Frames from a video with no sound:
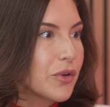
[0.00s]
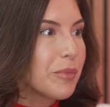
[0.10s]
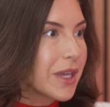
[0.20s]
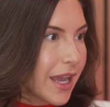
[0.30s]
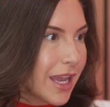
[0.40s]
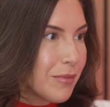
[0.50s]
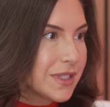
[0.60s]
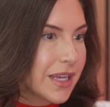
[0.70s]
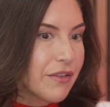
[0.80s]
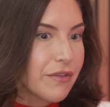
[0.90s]
it became
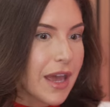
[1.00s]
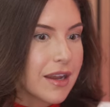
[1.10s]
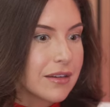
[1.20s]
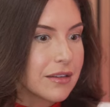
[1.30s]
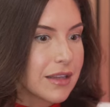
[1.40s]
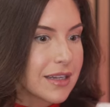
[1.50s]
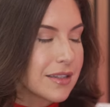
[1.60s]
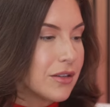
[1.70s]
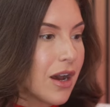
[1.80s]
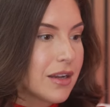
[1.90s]
safe. And
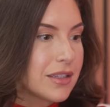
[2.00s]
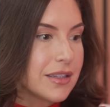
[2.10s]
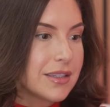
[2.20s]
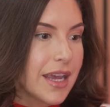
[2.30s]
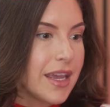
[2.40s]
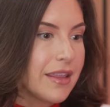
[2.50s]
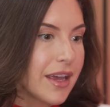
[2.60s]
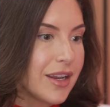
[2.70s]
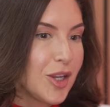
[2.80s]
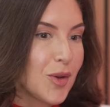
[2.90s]
that's not to say
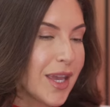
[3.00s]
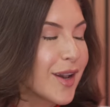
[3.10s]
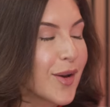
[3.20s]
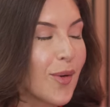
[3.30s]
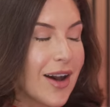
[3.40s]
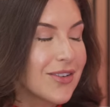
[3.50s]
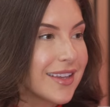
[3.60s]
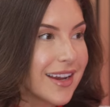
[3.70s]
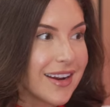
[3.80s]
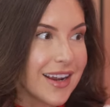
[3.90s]
that you can't go out
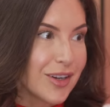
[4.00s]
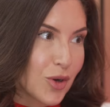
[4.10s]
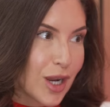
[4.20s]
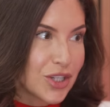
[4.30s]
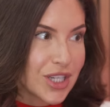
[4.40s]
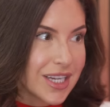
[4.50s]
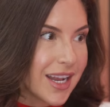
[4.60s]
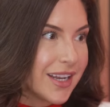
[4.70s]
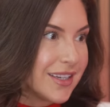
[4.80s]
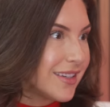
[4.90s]
there and crush it
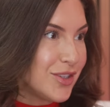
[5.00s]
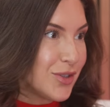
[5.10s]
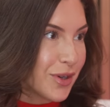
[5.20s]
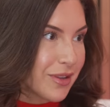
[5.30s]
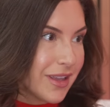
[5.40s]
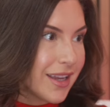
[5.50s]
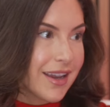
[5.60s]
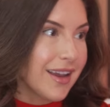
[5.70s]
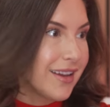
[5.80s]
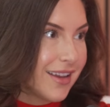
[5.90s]
and do your thing.
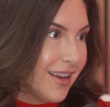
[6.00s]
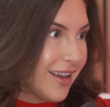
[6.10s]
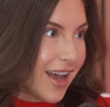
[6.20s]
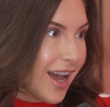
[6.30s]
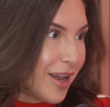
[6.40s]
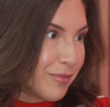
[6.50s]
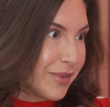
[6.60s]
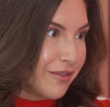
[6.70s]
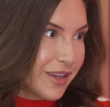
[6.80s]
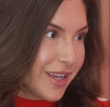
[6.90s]
I'm
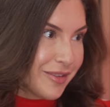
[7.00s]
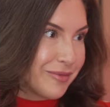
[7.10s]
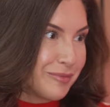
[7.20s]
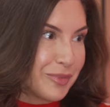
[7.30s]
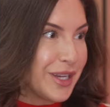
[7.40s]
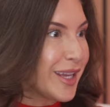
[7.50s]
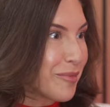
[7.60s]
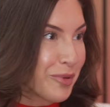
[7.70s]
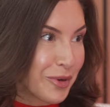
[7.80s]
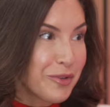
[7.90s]
living, breathing
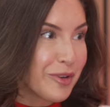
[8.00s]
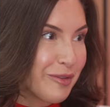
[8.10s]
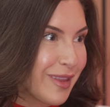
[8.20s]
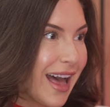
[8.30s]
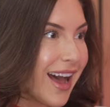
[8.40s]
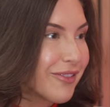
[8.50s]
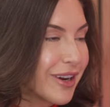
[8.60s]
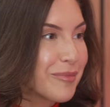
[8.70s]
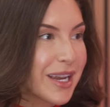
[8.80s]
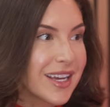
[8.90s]
proof of that,
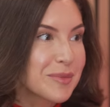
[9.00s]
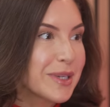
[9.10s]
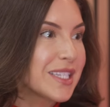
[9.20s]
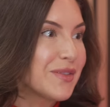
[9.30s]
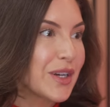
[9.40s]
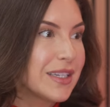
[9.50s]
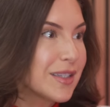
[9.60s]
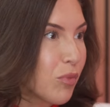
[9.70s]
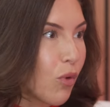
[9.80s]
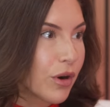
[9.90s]
right? My husband is very
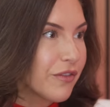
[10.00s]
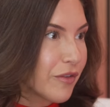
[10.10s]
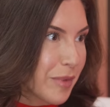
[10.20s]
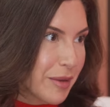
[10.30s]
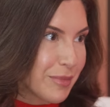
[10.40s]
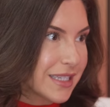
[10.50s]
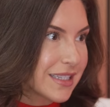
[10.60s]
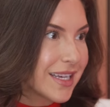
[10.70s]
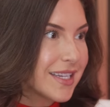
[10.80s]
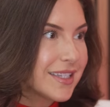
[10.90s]
supportive of my
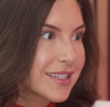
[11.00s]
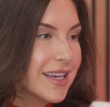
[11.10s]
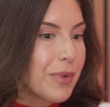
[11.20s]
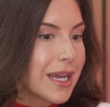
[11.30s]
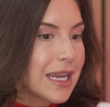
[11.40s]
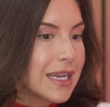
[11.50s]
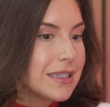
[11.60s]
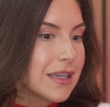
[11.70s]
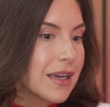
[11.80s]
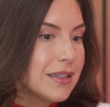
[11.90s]
business, but
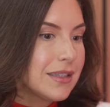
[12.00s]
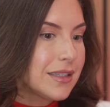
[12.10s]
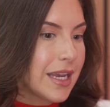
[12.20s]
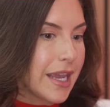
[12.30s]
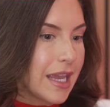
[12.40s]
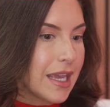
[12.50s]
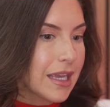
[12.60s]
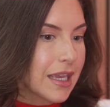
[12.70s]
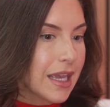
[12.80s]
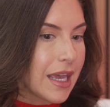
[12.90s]
it does
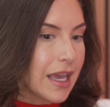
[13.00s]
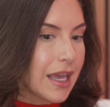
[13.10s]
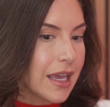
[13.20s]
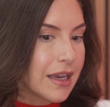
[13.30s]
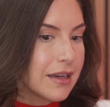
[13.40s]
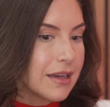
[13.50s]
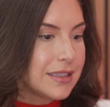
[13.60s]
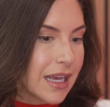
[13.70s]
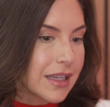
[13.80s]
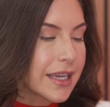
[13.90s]
take a
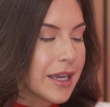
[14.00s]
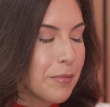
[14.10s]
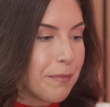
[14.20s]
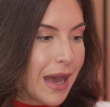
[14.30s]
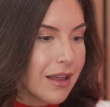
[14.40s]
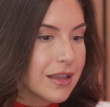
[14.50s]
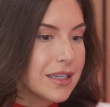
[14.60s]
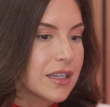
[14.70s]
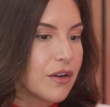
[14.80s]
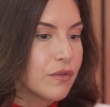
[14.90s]
delicate
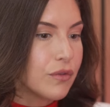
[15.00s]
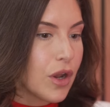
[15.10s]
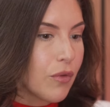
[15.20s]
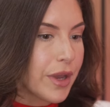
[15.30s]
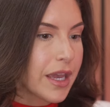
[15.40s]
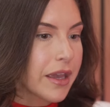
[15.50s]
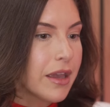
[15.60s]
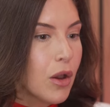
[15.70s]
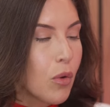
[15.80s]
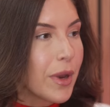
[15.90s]
balance of knowing
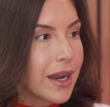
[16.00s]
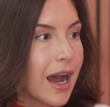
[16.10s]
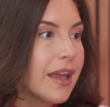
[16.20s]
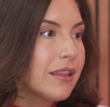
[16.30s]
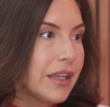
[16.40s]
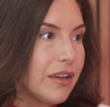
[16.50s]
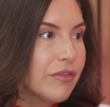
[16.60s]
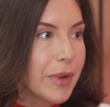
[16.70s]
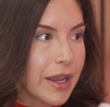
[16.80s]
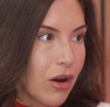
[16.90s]
when I
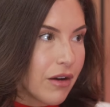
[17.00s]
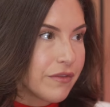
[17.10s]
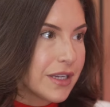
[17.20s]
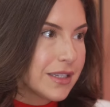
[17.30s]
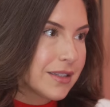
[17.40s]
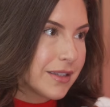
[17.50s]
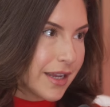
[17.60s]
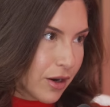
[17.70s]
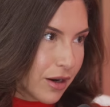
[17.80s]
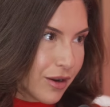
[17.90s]
leave my office
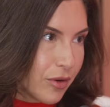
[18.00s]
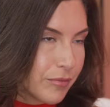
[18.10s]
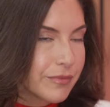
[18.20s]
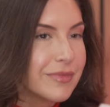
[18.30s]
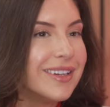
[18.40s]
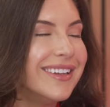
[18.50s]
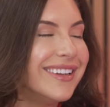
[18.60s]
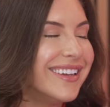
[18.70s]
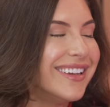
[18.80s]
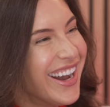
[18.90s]
in our home,
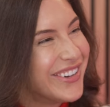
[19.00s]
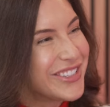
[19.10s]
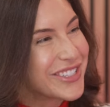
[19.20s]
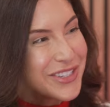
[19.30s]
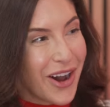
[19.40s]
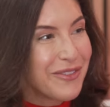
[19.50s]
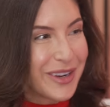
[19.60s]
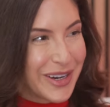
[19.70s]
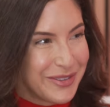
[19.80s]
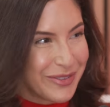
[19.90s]
which is not
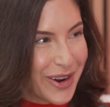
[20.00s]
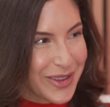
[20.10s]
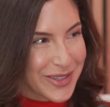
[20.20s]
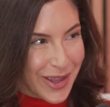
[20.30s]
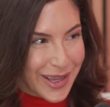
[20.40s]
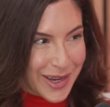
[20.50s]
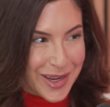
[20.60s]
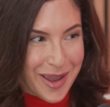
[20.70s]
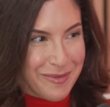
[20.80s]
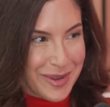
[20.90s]
very far, there's not like a
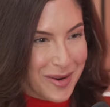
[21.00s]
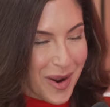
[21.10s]
commute